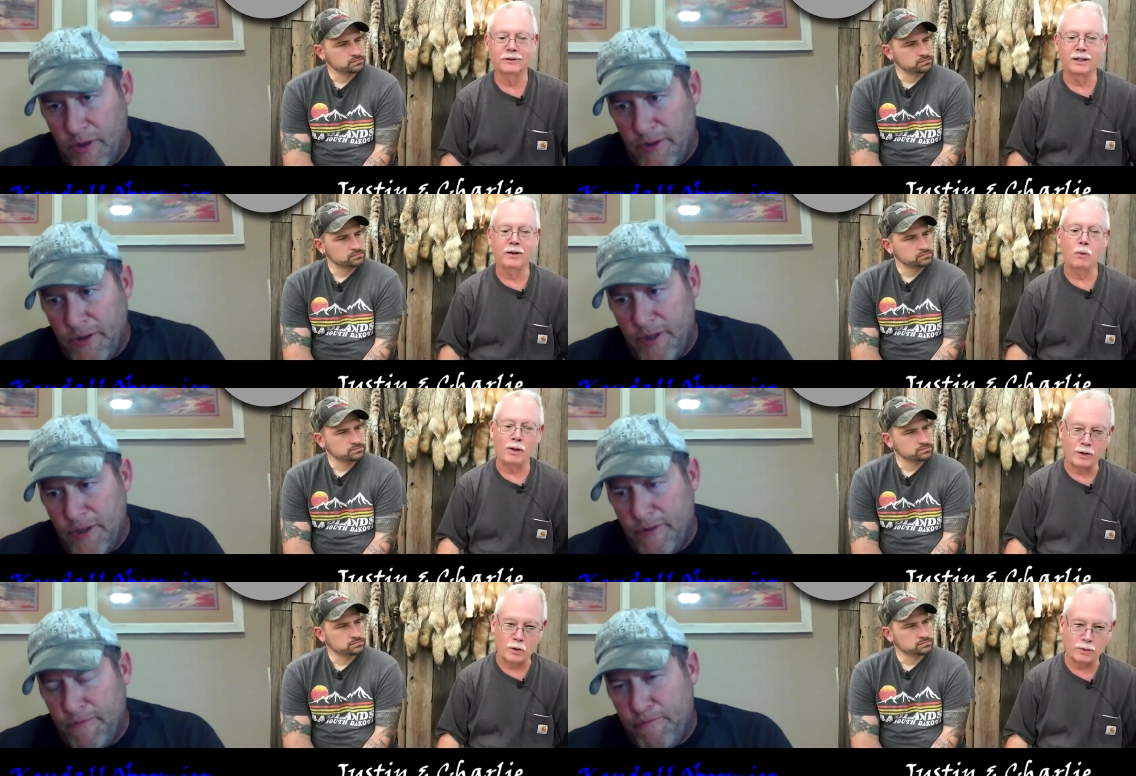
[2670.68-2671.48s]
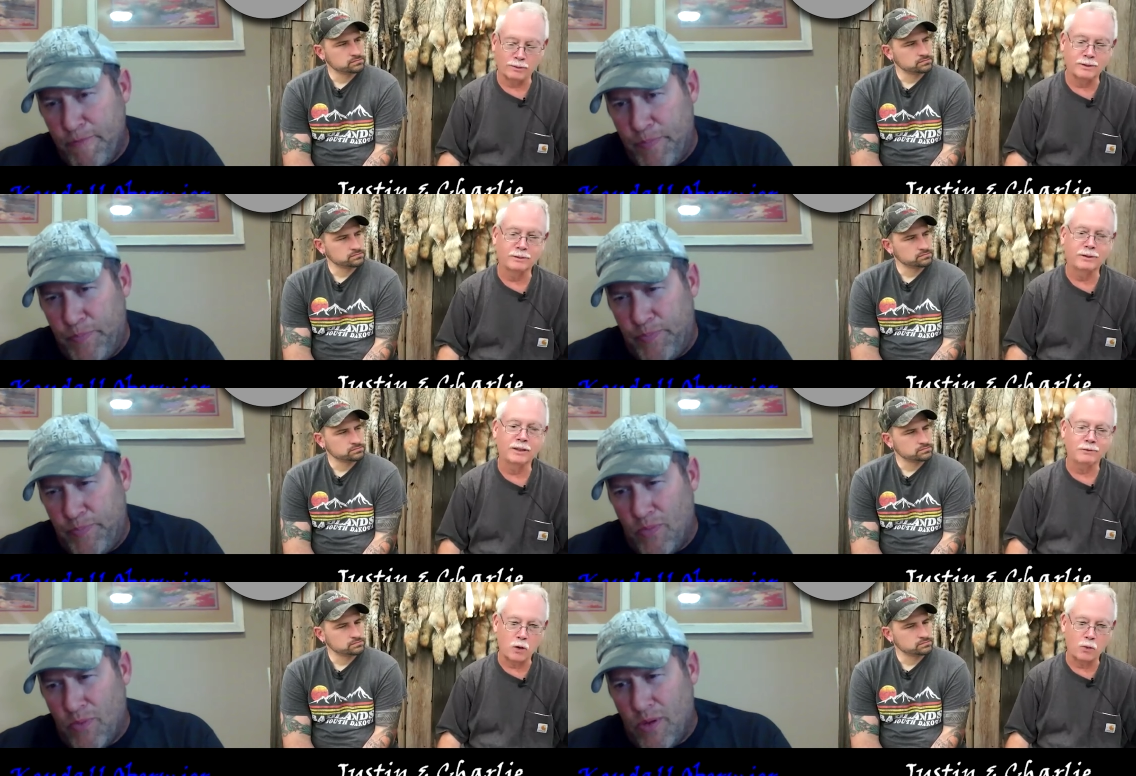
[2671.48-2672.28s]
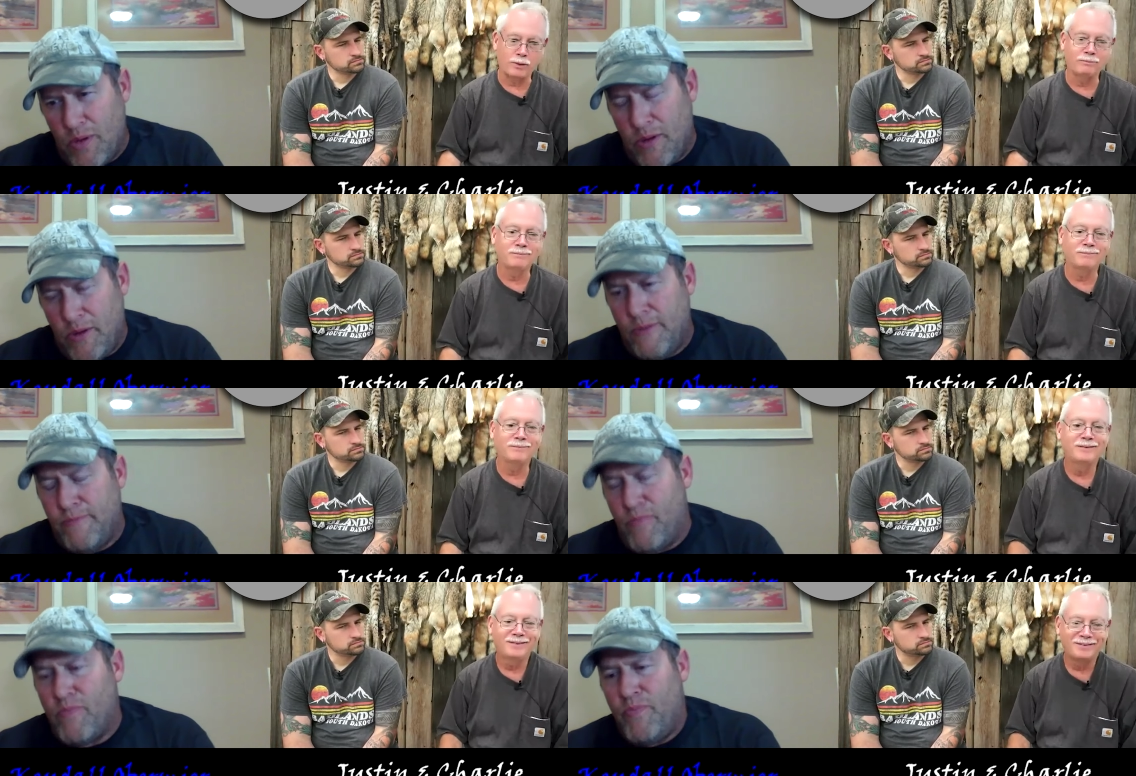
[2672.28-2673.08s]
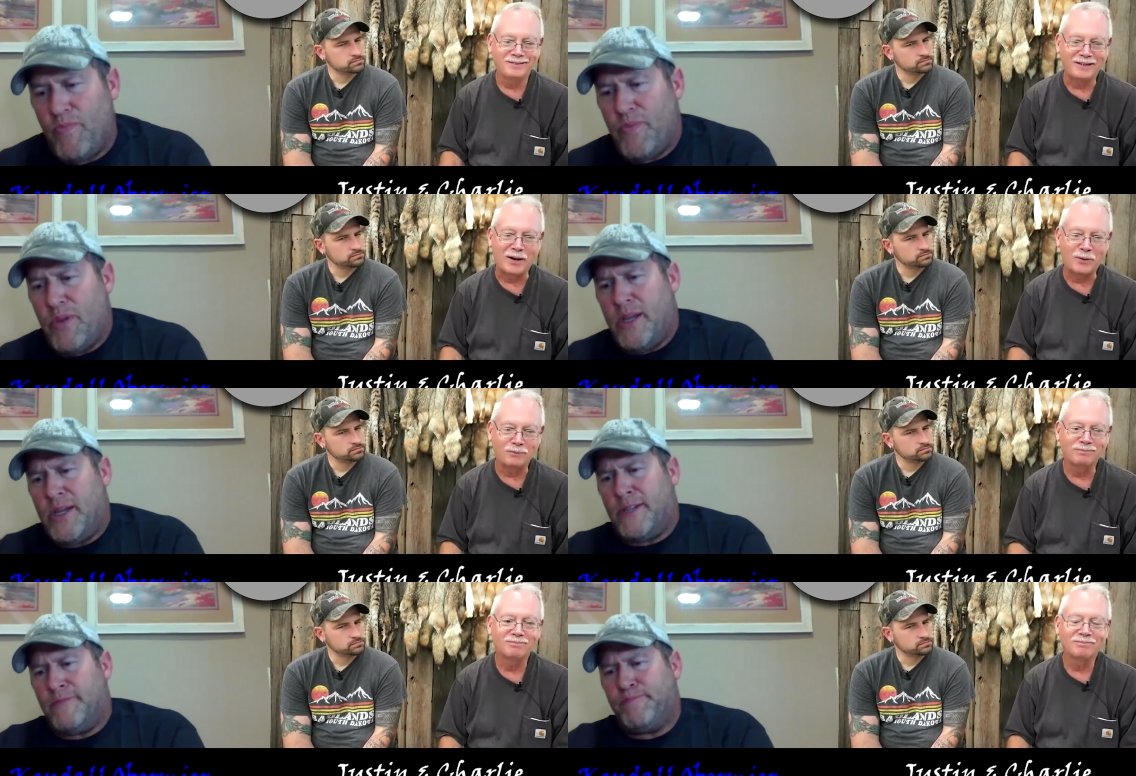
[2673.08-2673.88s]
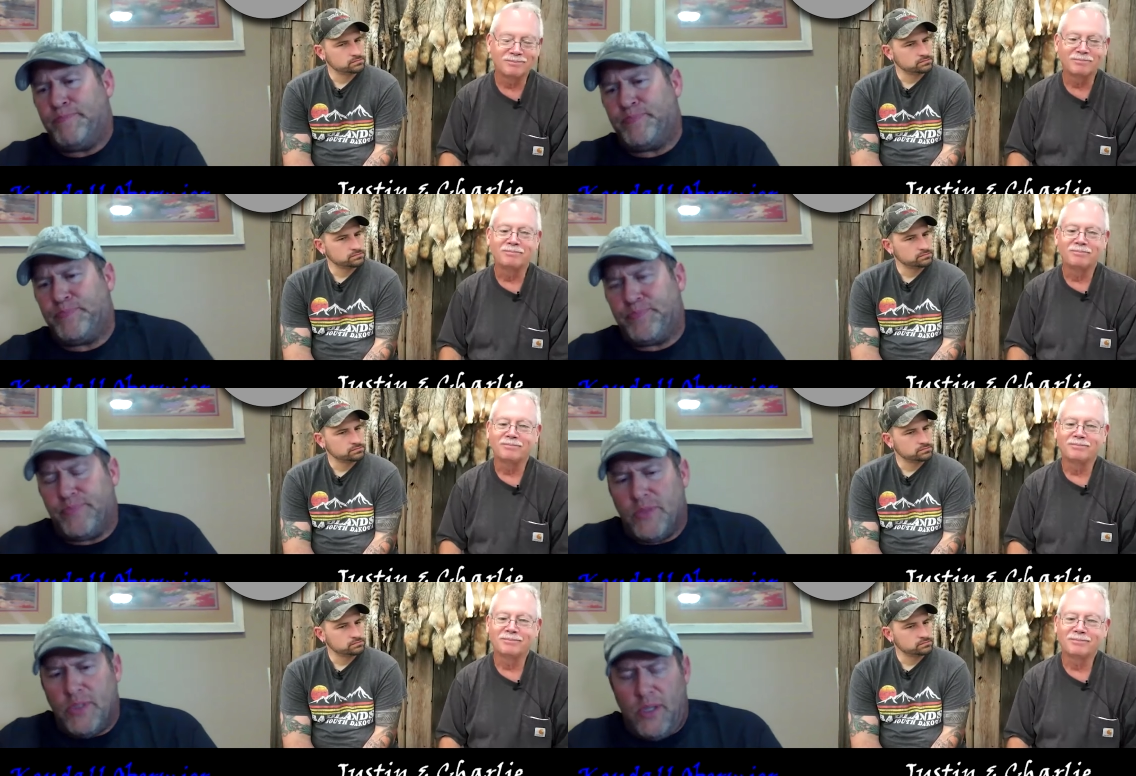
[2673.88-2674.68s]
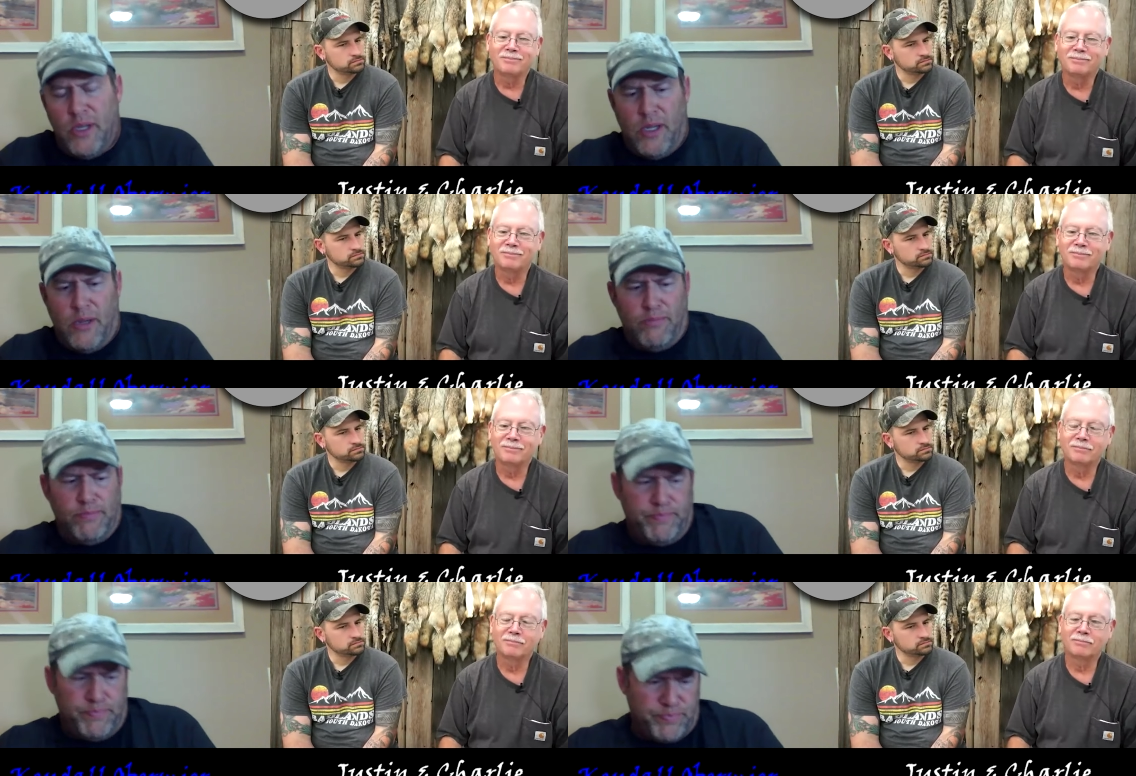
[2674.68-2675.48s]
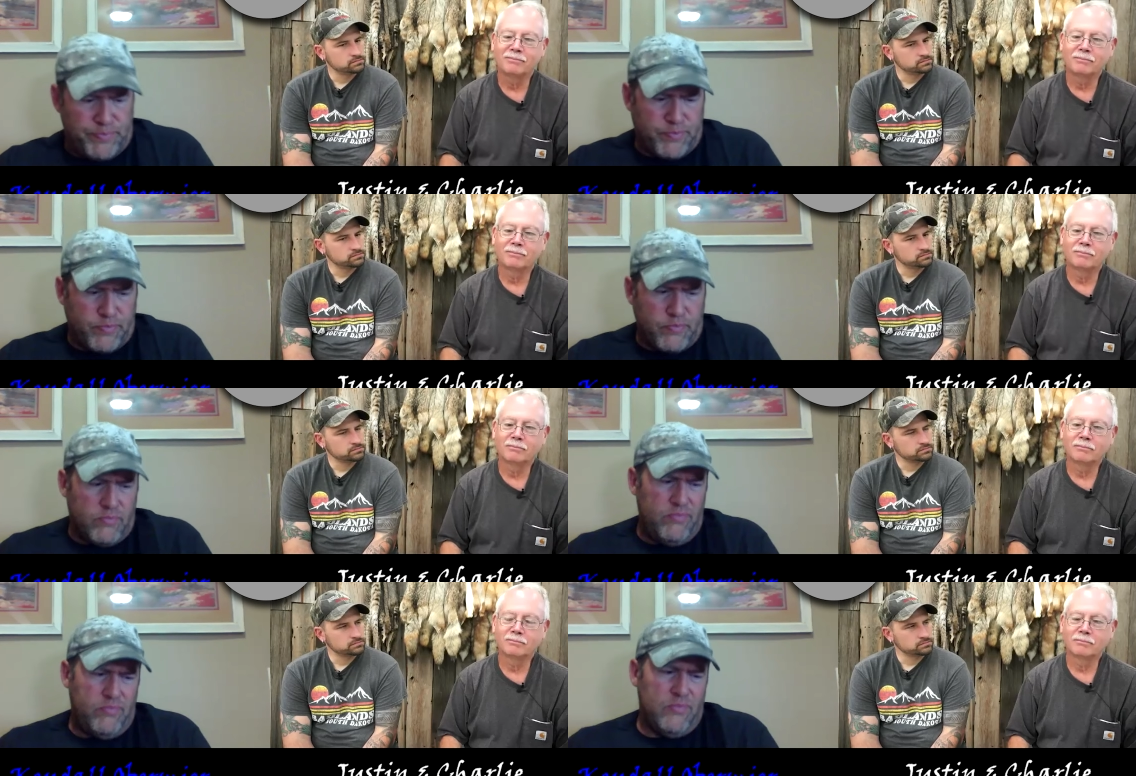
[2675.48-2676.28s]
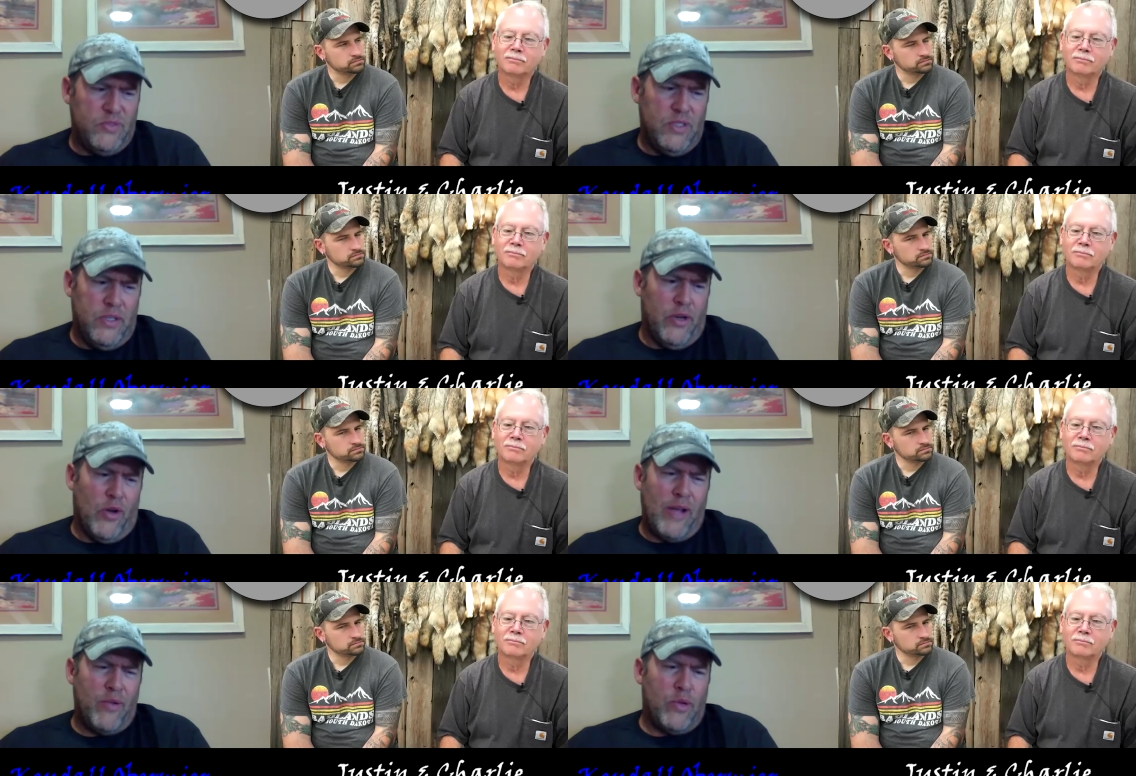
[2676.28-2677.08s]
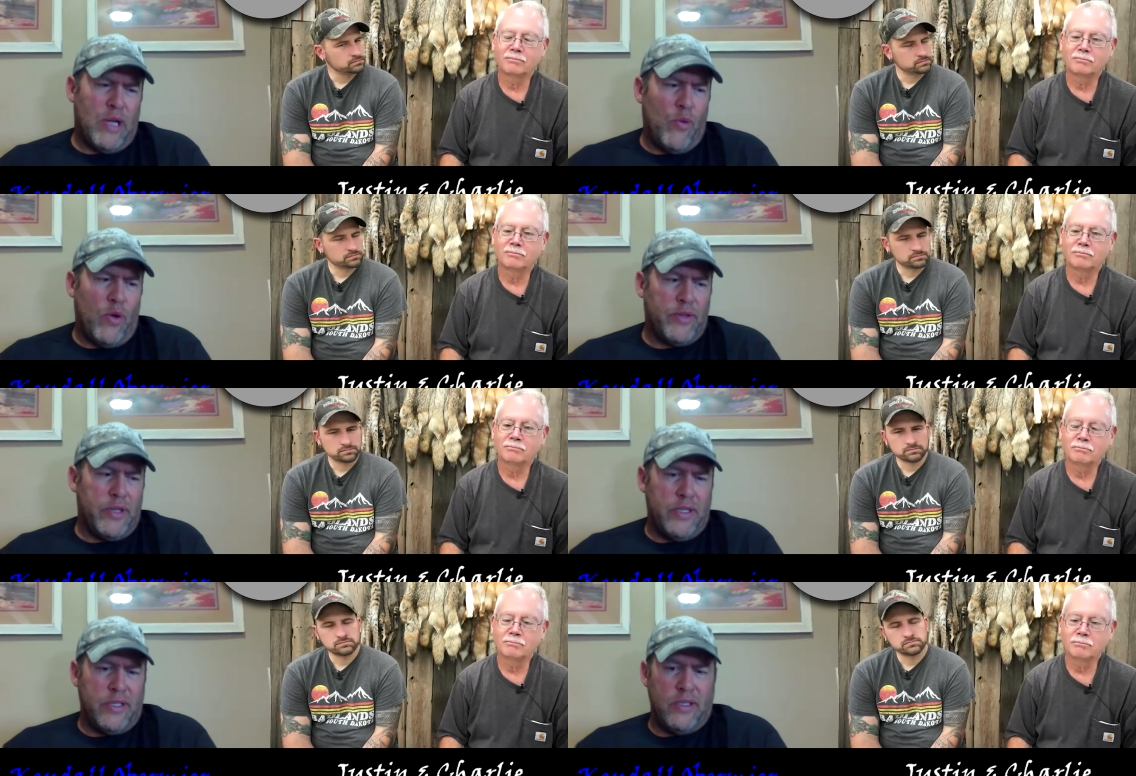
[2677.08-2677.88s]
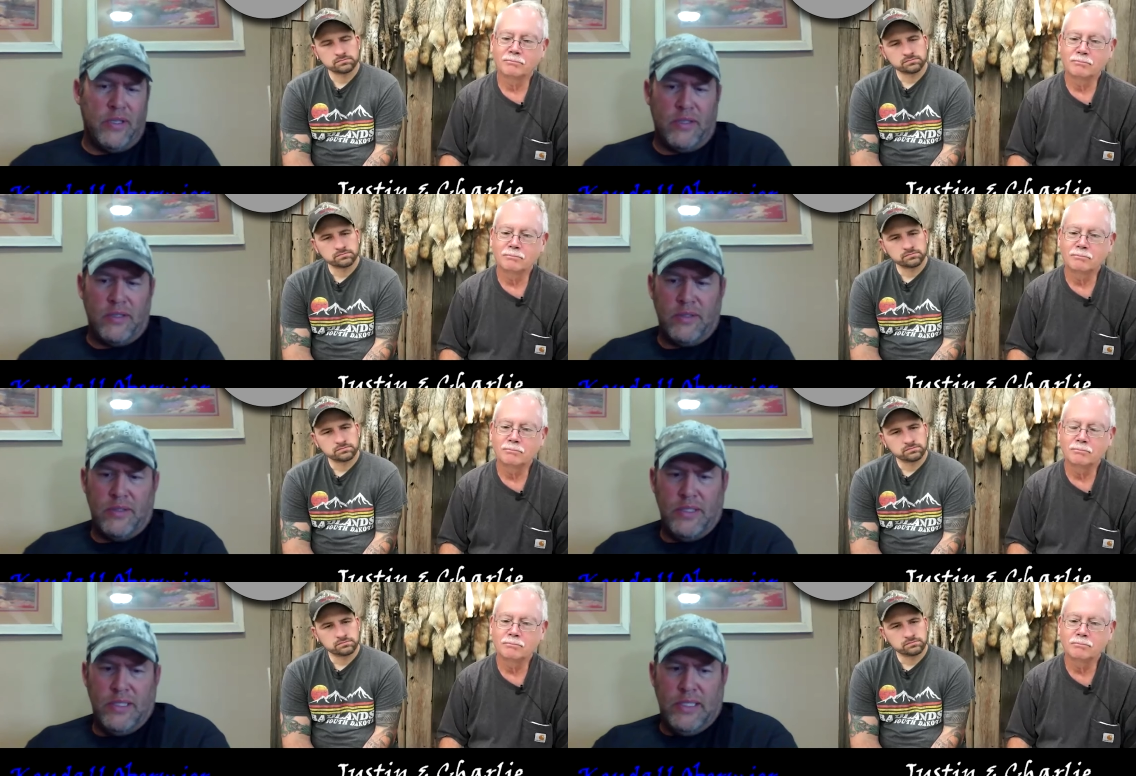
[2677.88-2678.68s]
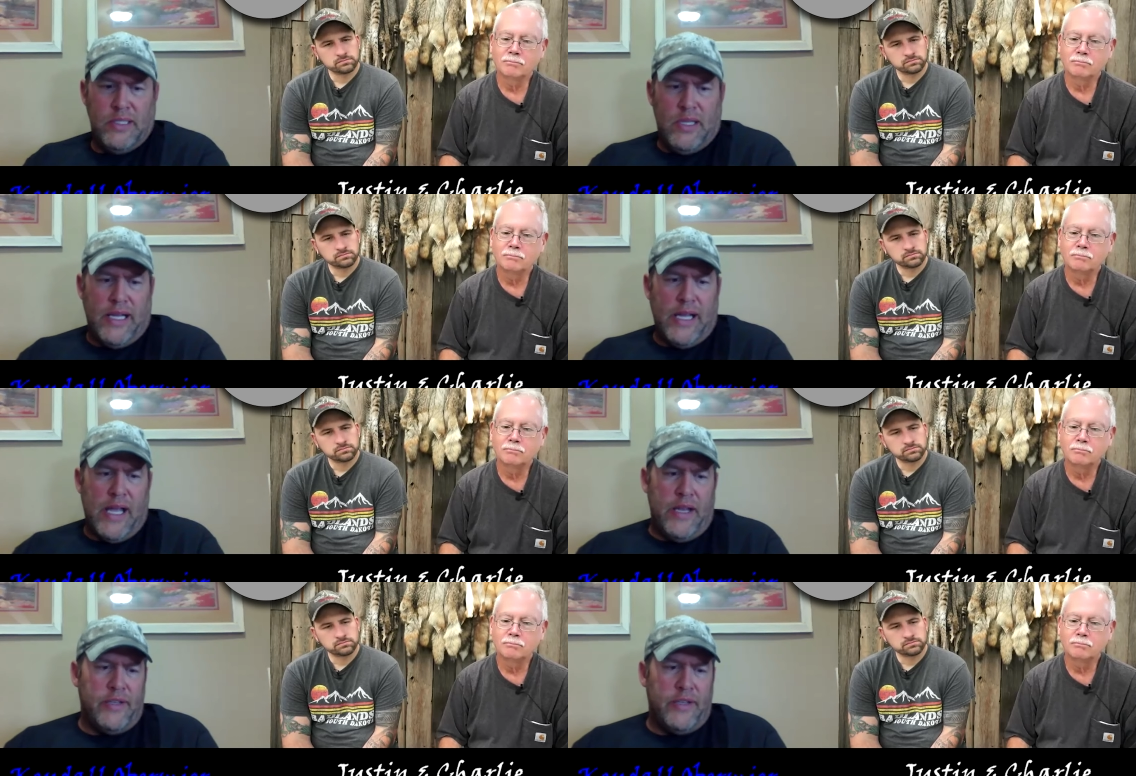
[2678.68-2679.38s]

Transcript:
Speaker 1: to get well known, to get known, you know.
Speaker 2: Yeah. Um, you know, I I wasn't into. I got